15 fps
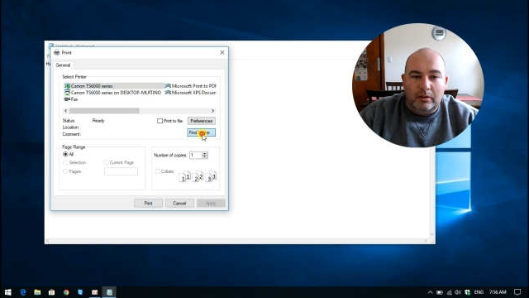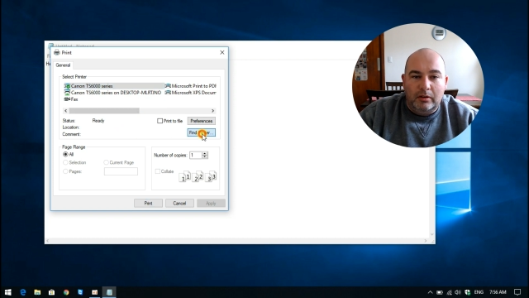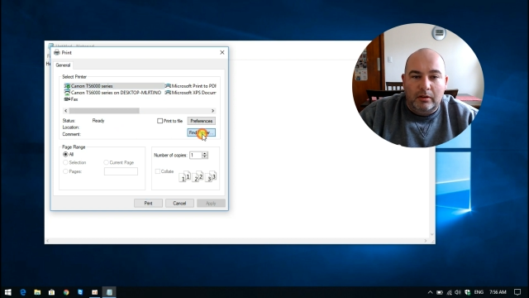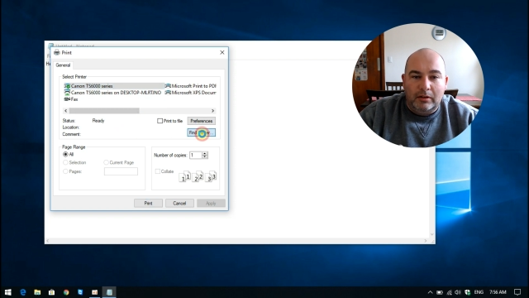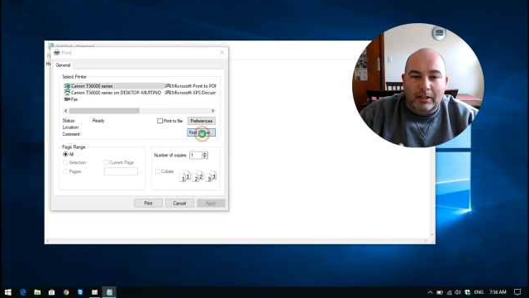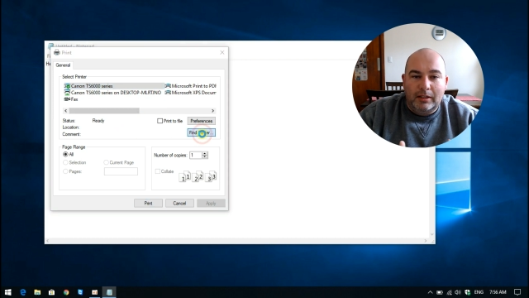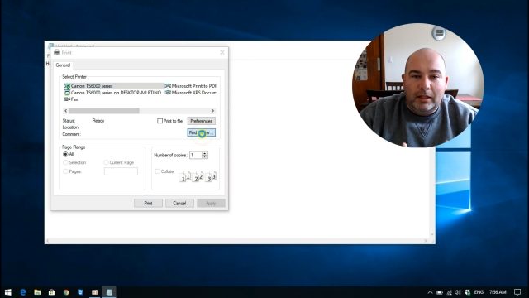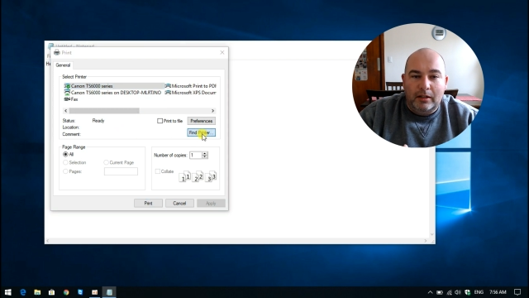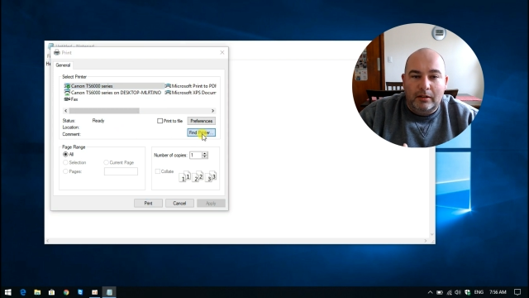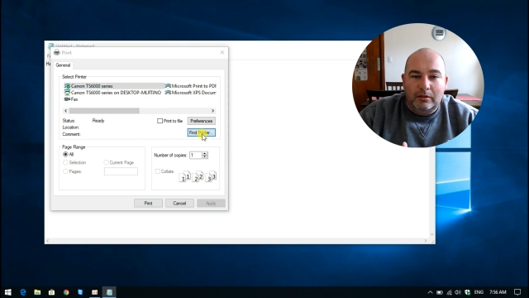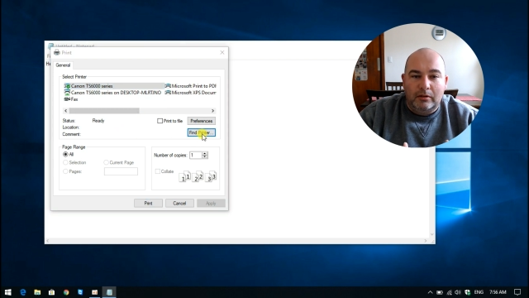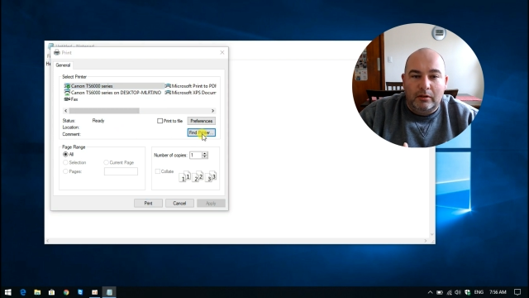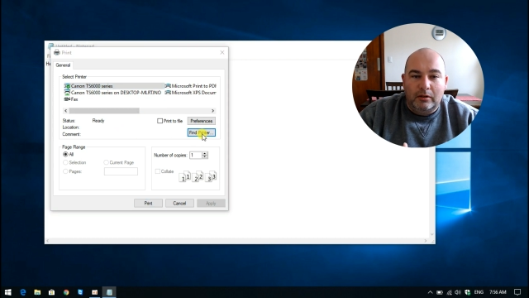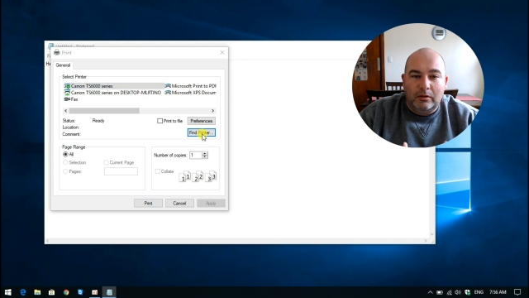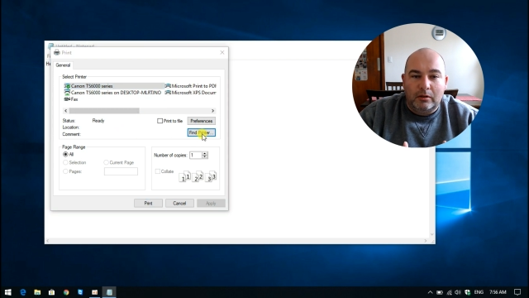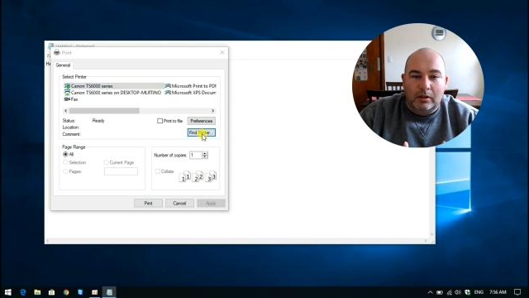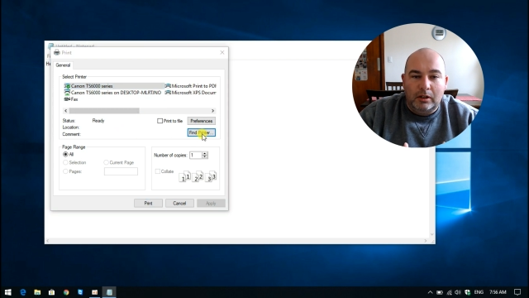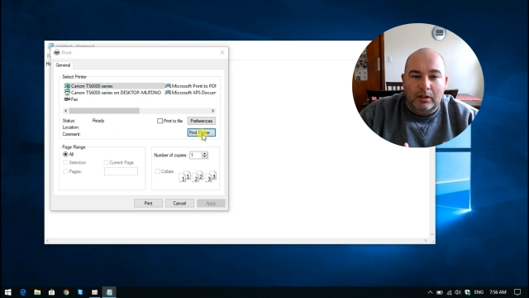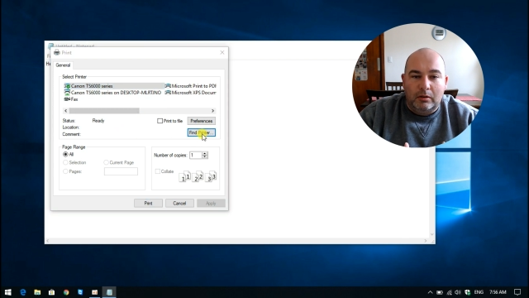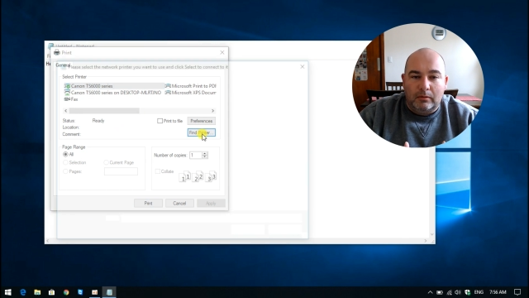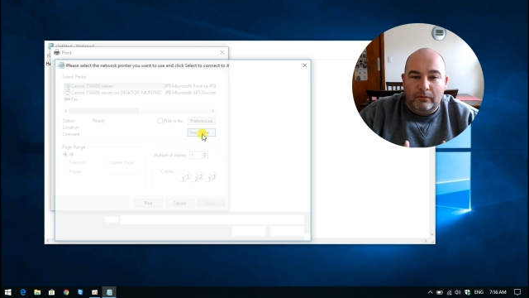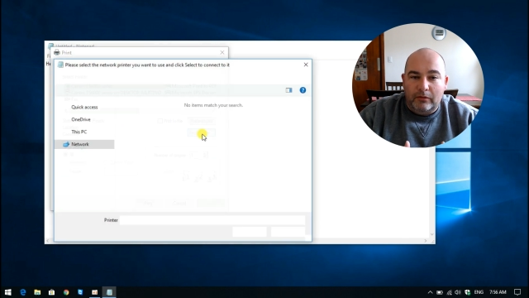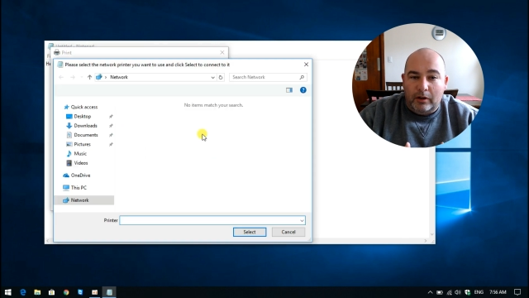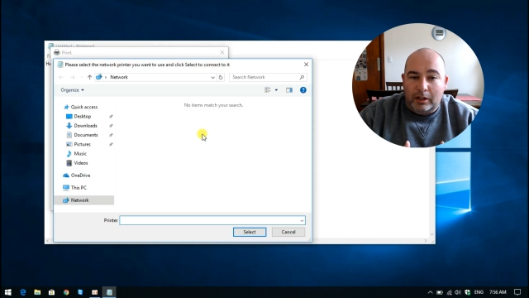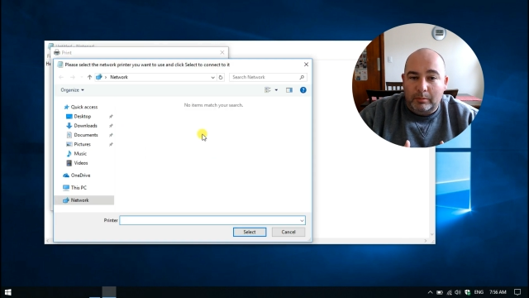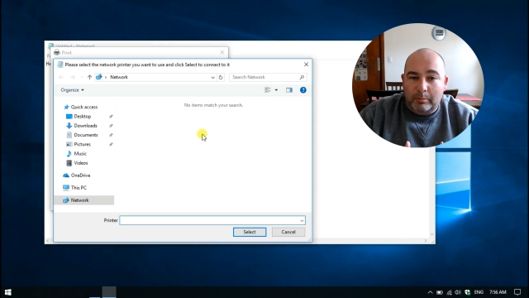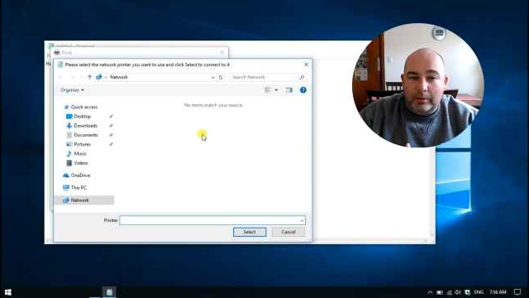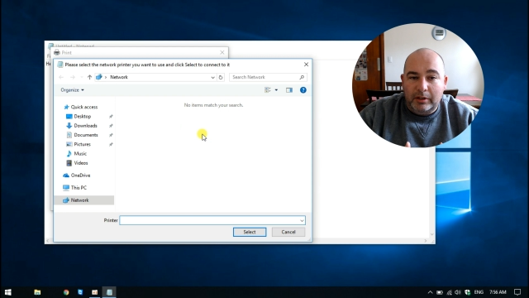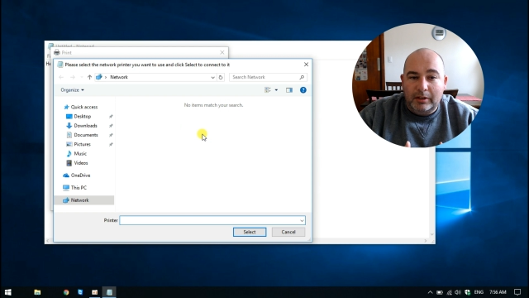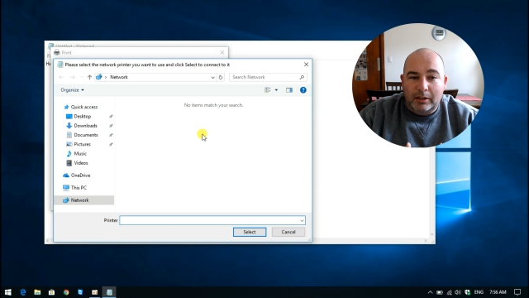In that case, you need to click on Find
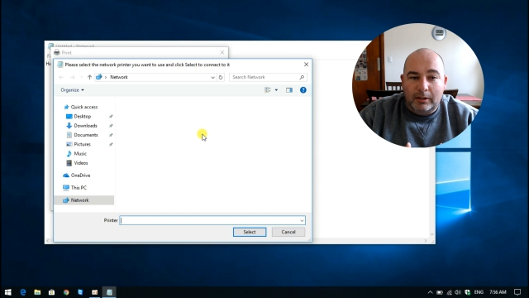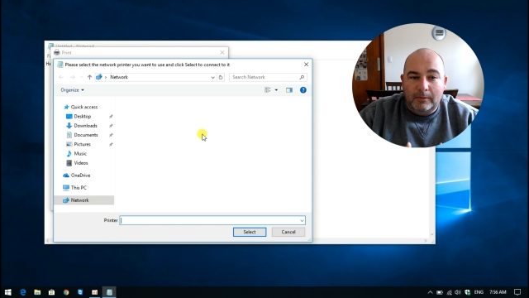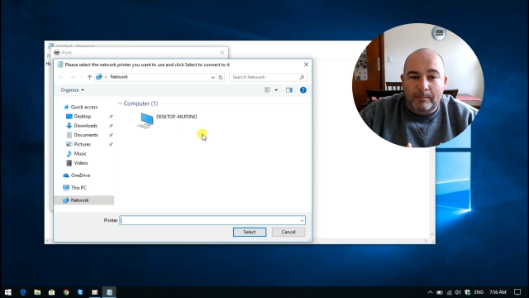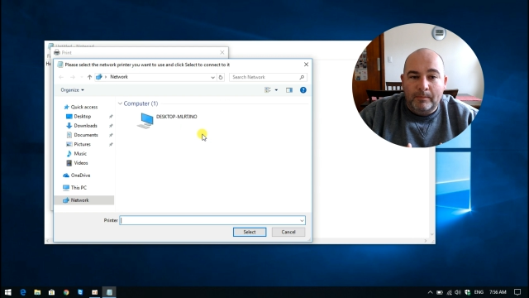Printer,